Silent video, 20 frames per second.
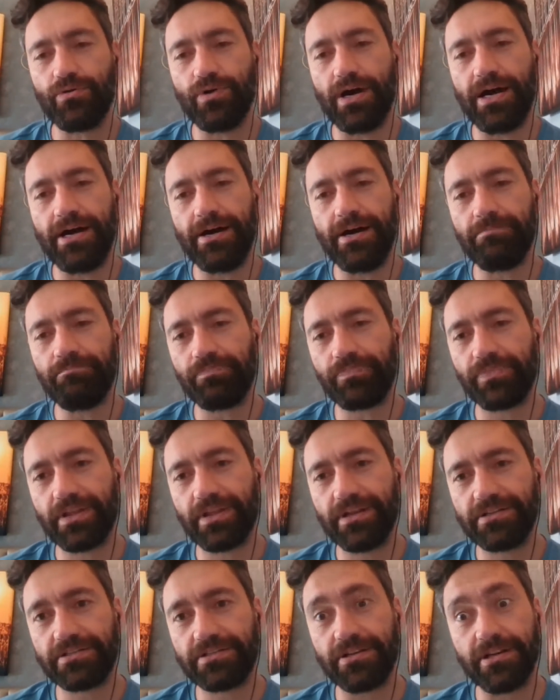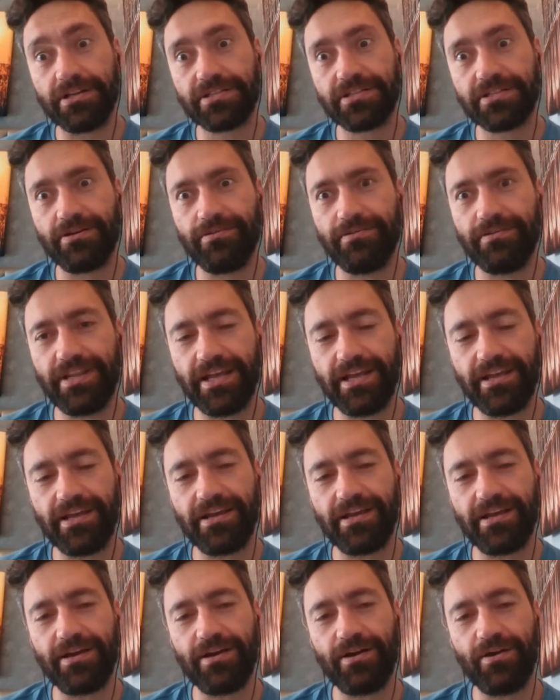yeah, so
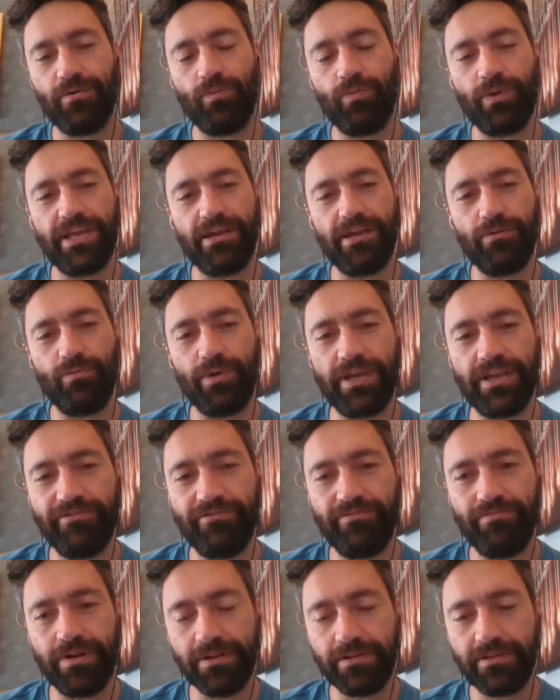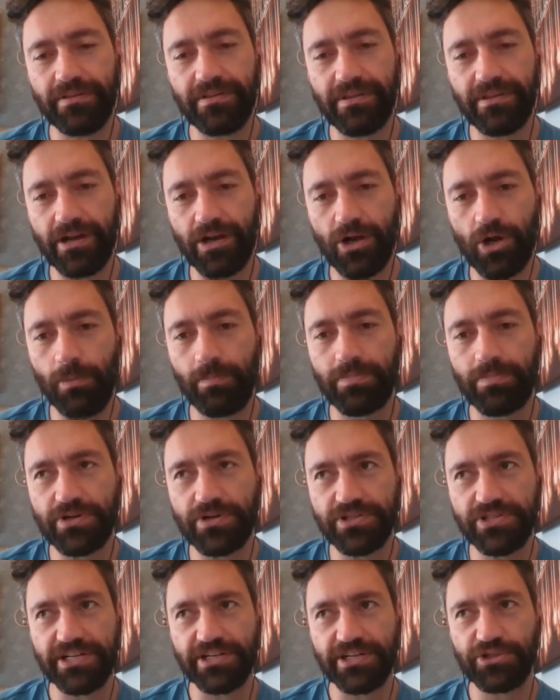we've built the gulper
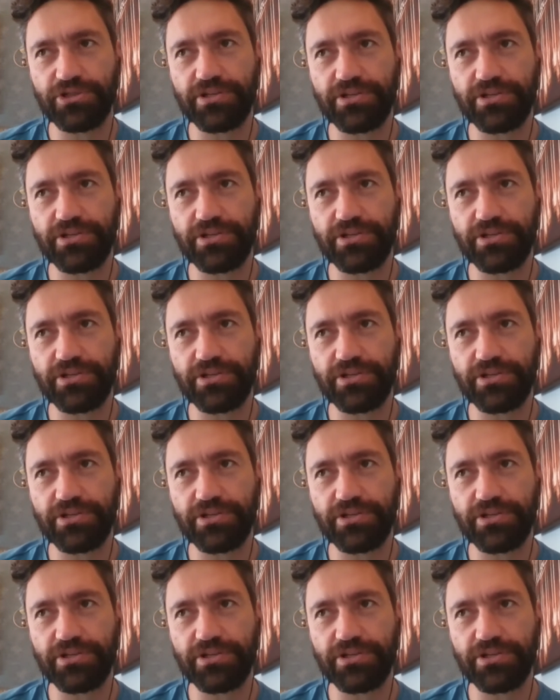such that